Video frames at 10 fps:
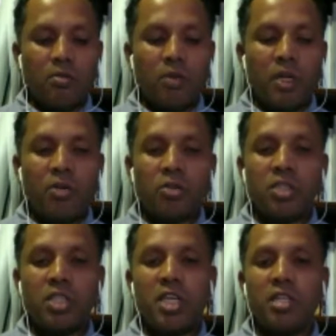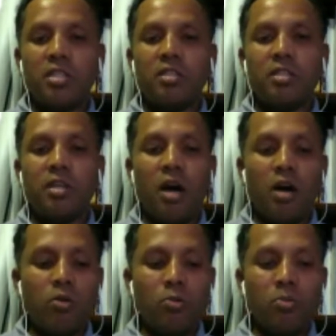when you're seeing
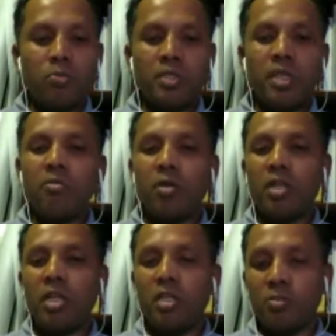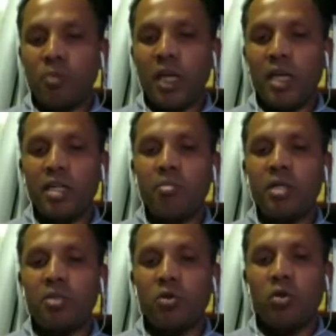how teamwork is playing a
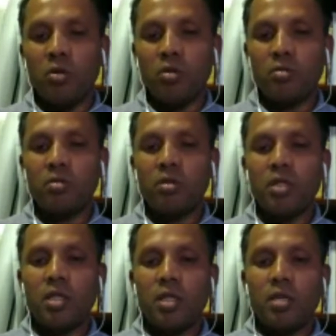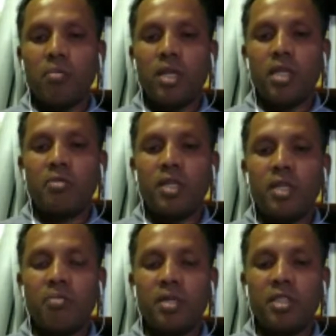big role, because when
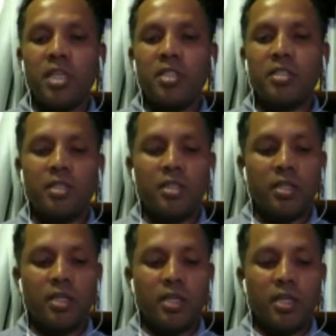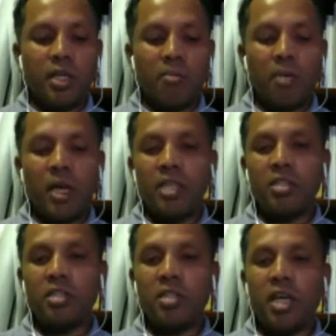a business, a
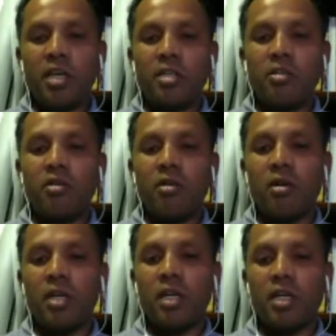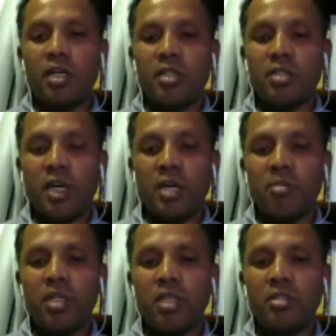managing director or a
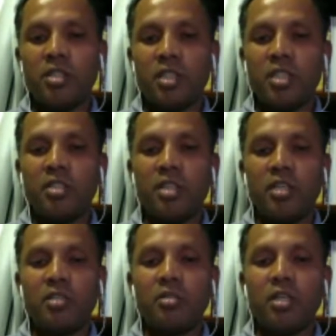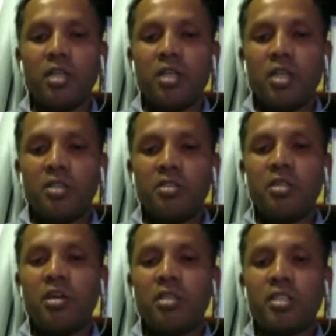chairman is sitting there,
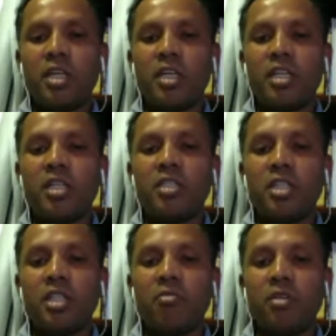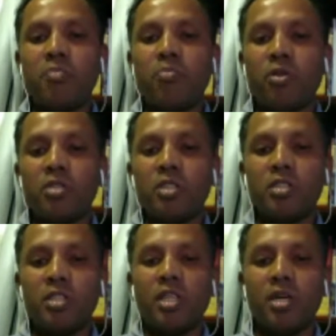is not running each and every
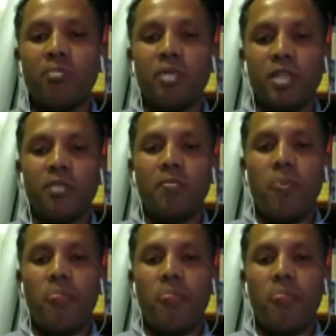process in the company.